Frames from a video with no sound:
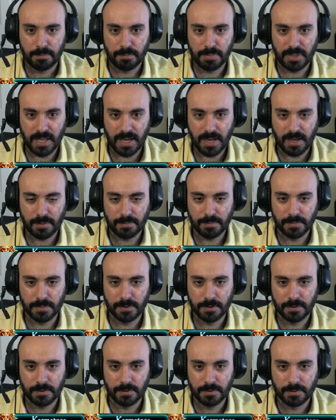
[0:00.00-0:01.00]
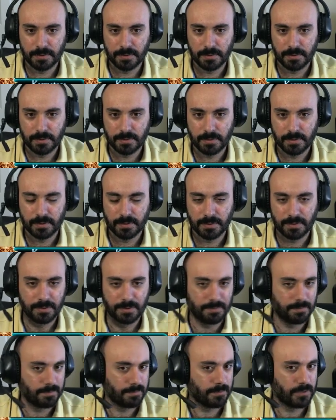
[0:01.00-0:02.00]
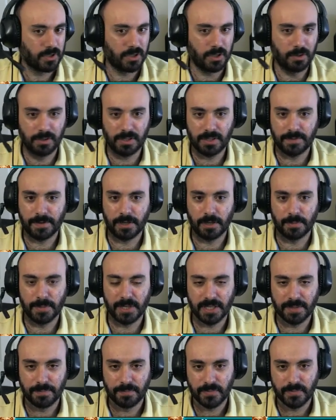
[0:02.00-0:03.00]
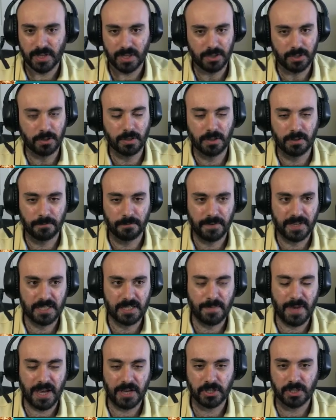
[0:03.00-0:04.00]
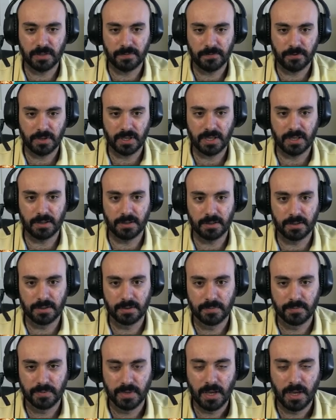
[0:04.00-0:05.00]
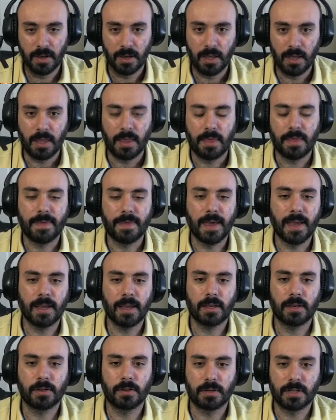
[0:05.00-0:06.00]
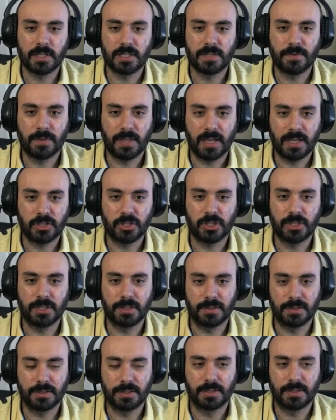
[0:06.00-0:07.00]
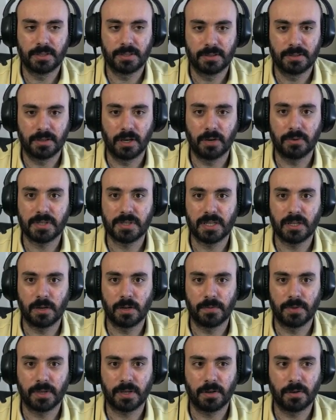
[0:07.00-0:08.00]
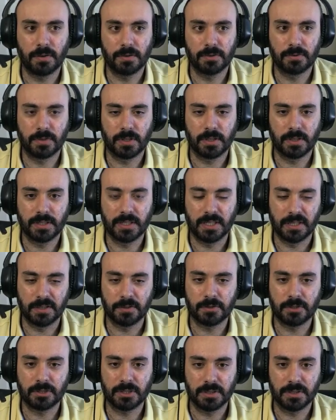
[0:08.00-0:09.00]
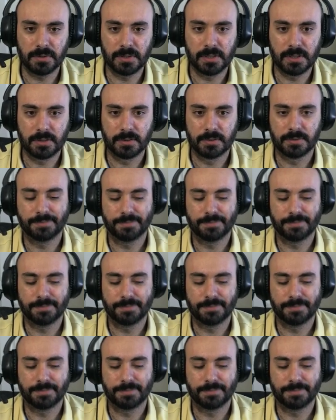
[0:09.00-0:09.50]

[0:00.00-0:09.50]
Blam. Totally fair, buddy. And you can face bash it for the kill. Thank goodness for that shield. Oh, he's gonna go for the card draw and the energy use.